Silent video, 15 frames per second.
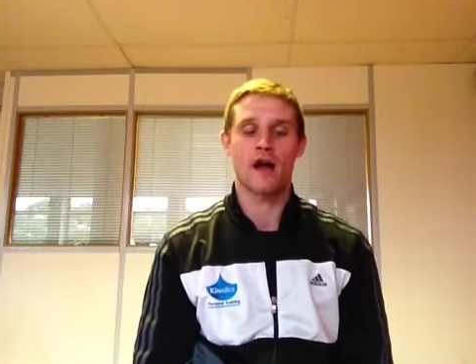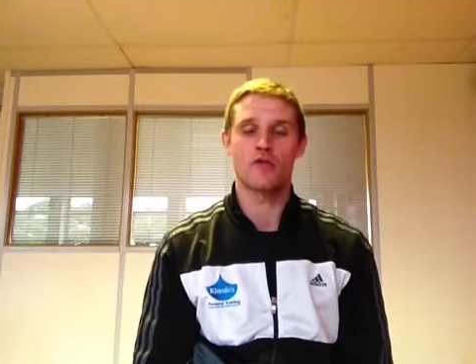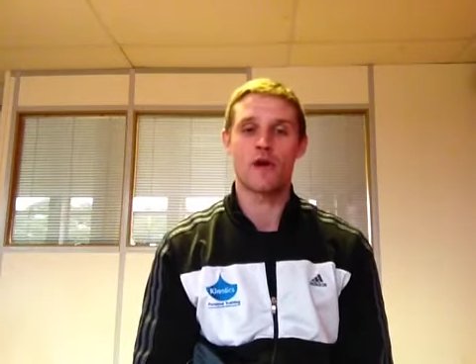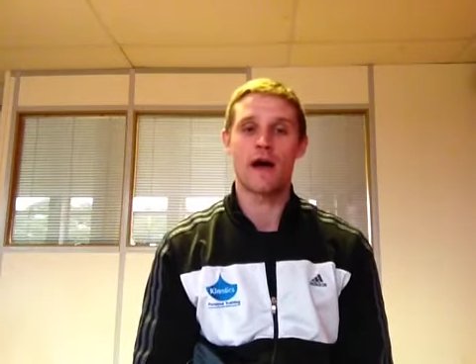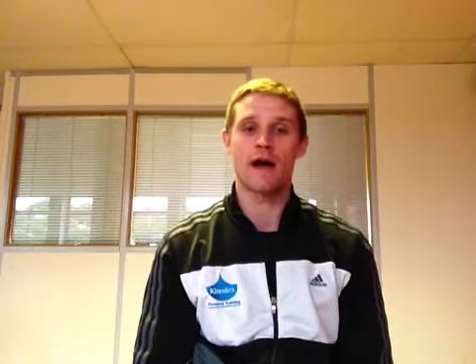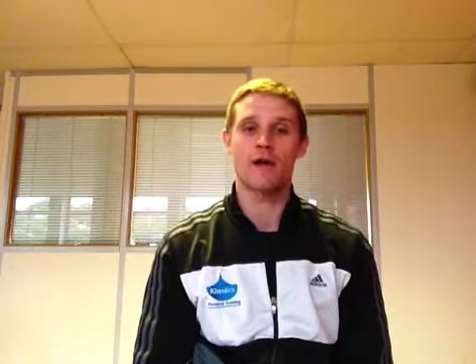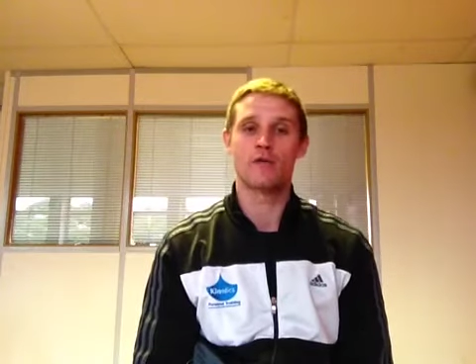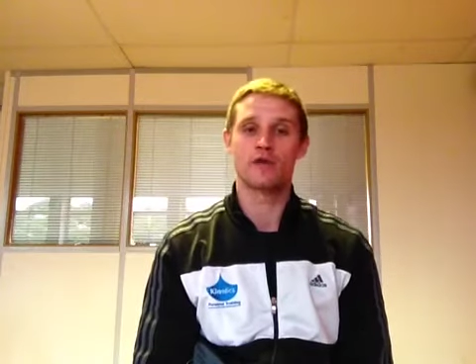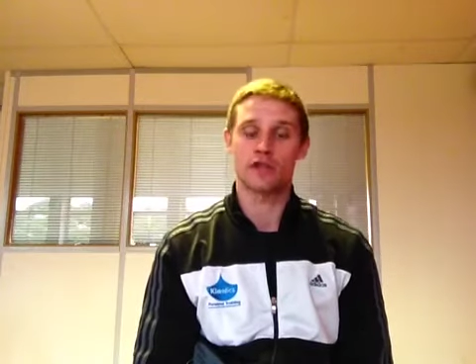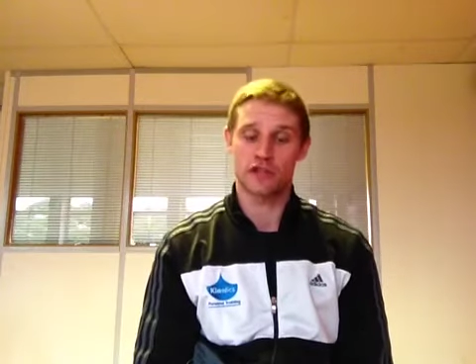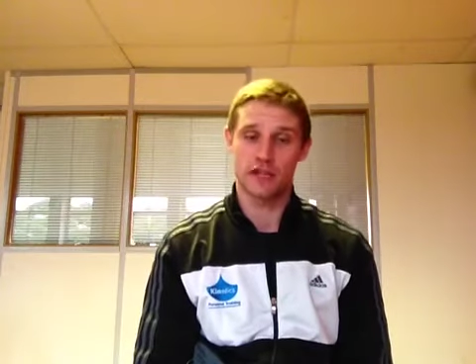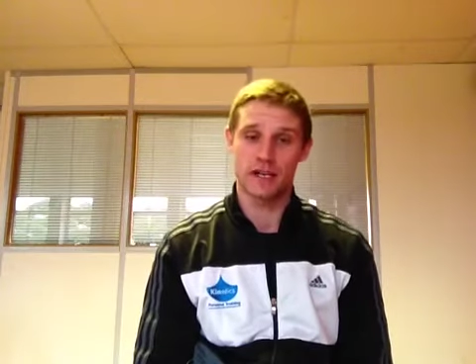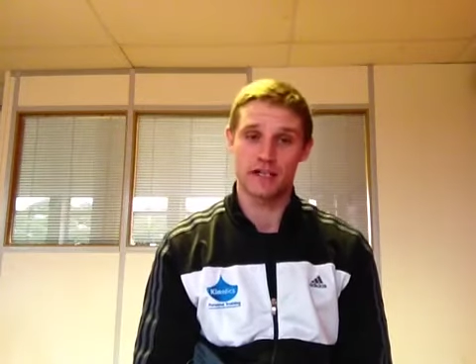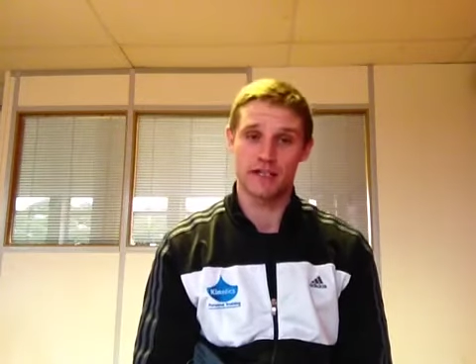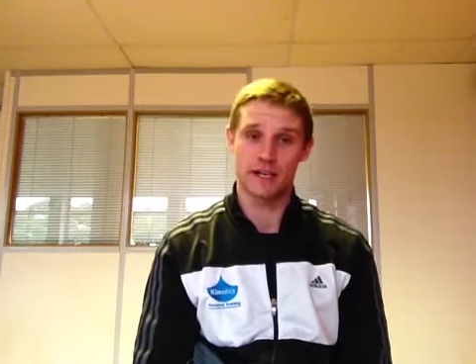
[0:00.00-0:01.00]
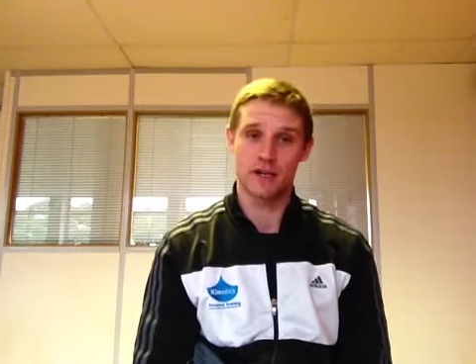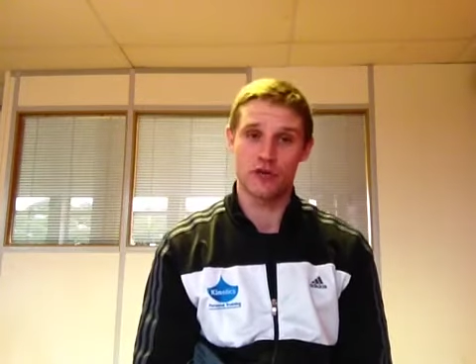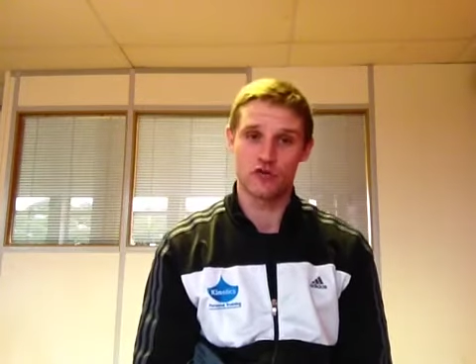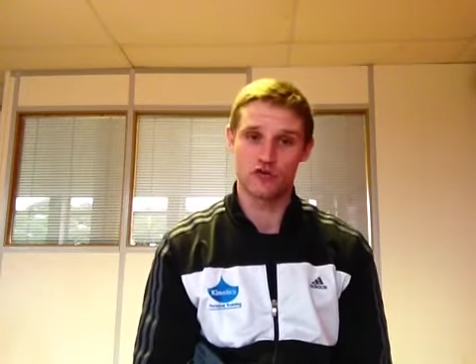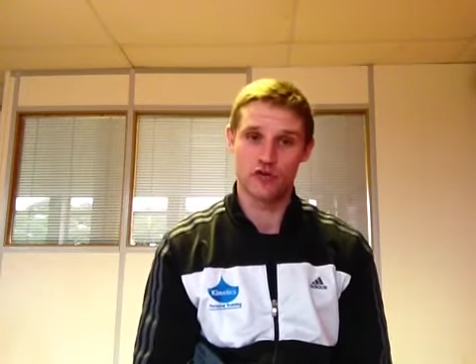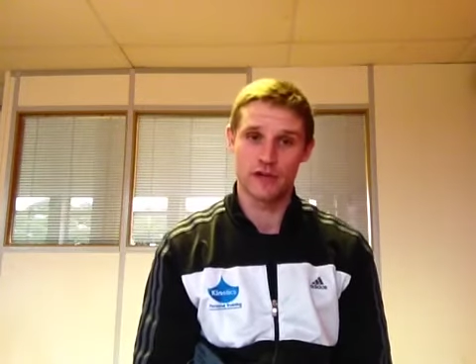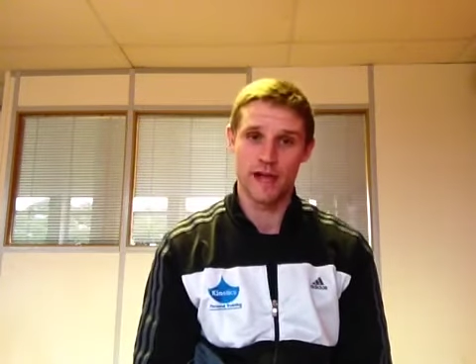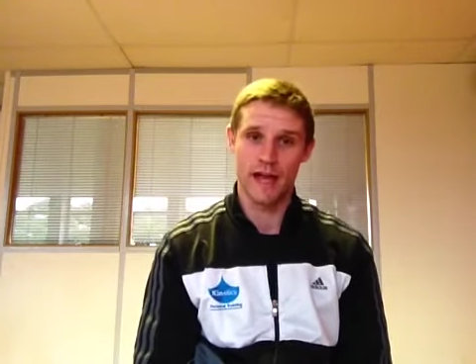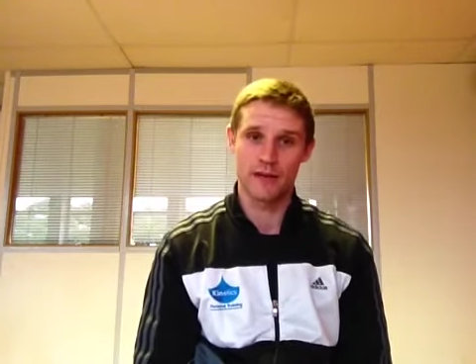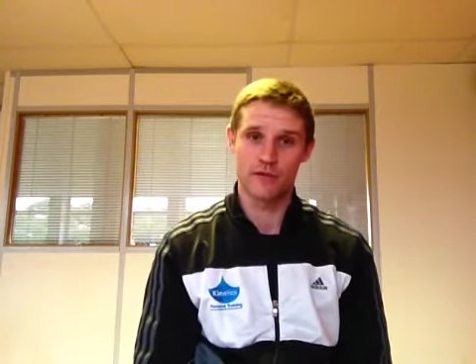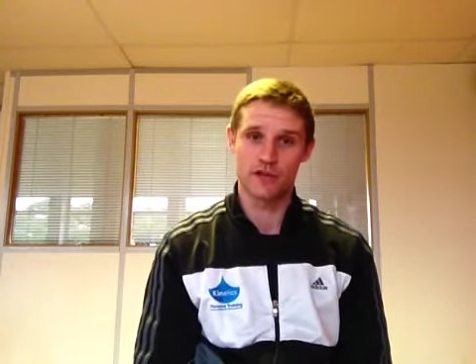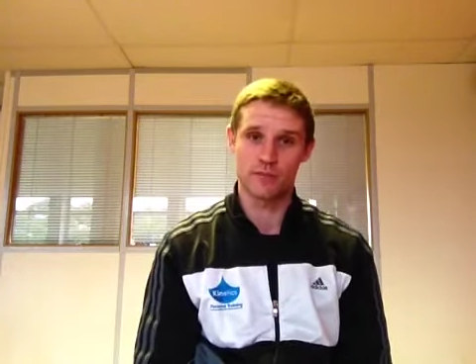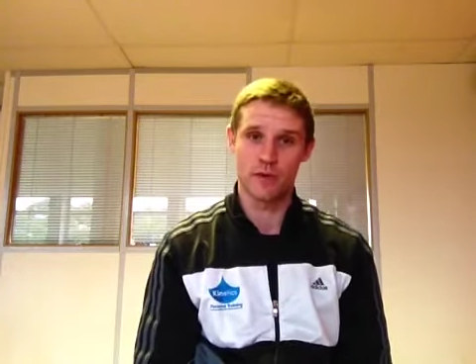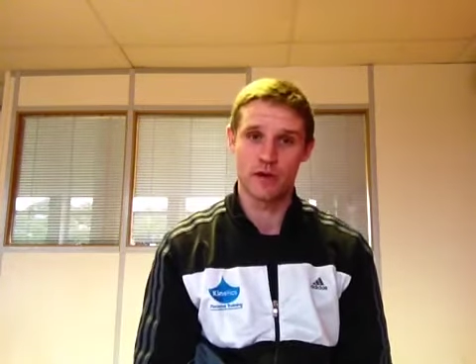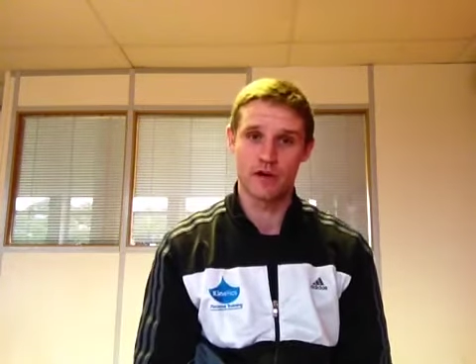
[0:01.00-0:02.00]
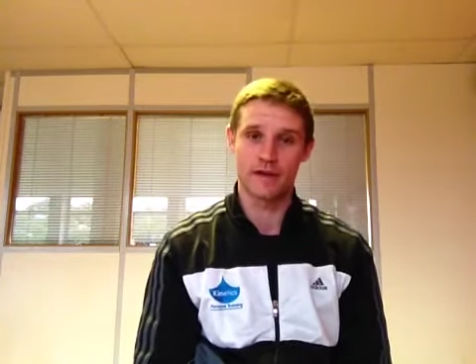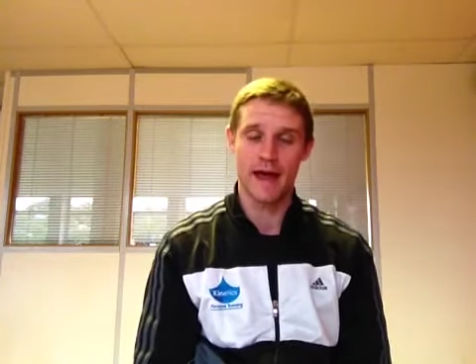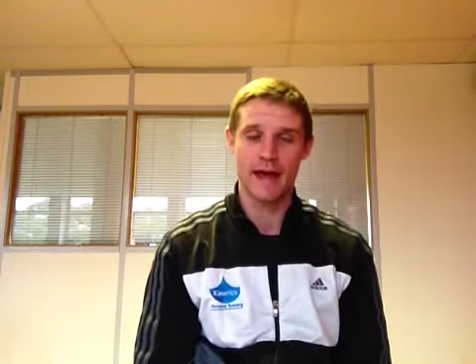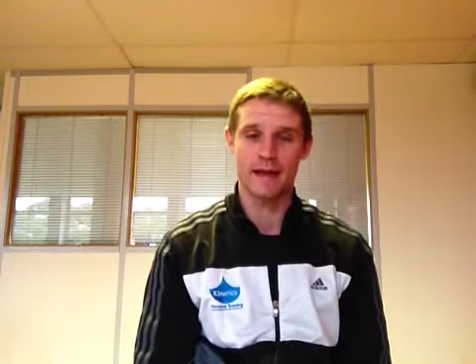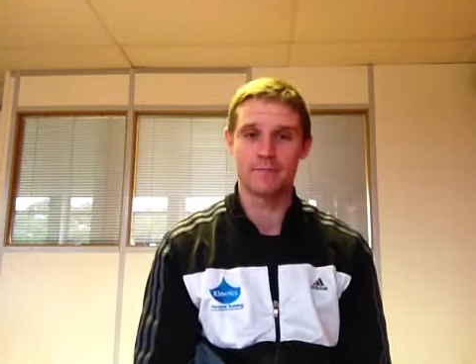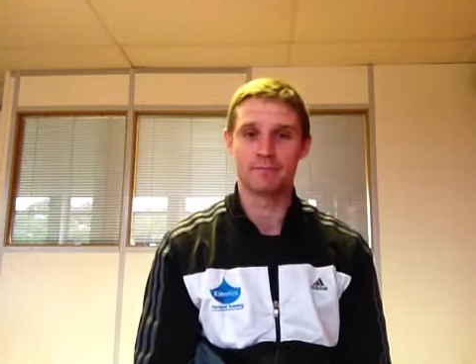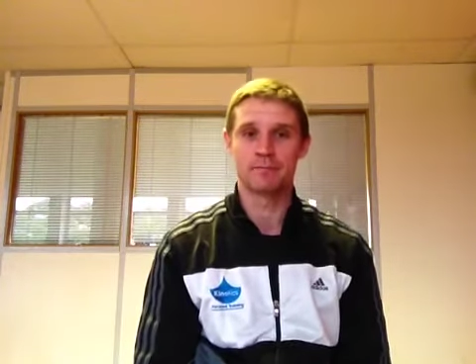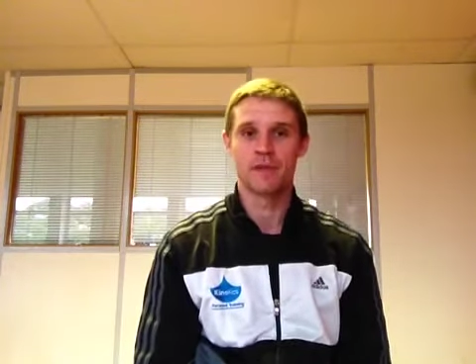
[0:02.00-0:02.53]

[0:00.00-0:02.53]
around 1,600 calories per day.